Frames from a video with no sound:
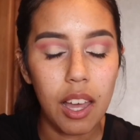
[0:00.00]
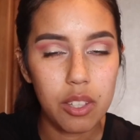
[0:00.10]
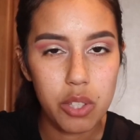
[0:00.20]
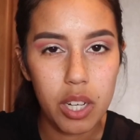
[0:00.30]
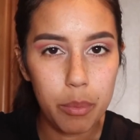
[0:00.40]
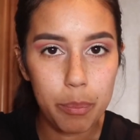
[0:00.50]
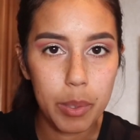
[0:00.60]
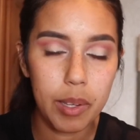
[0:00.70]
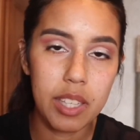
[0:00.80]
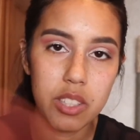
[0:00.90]
I'll try to
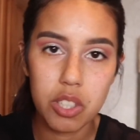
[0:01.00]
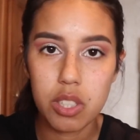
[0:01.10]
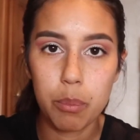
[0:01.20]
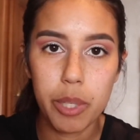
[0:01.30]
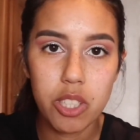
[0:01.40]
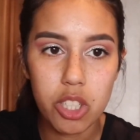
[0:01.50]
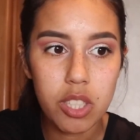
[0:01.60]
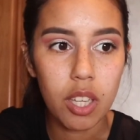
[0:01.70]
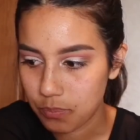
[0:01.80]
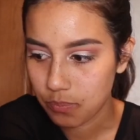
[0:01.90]
insert some pictures.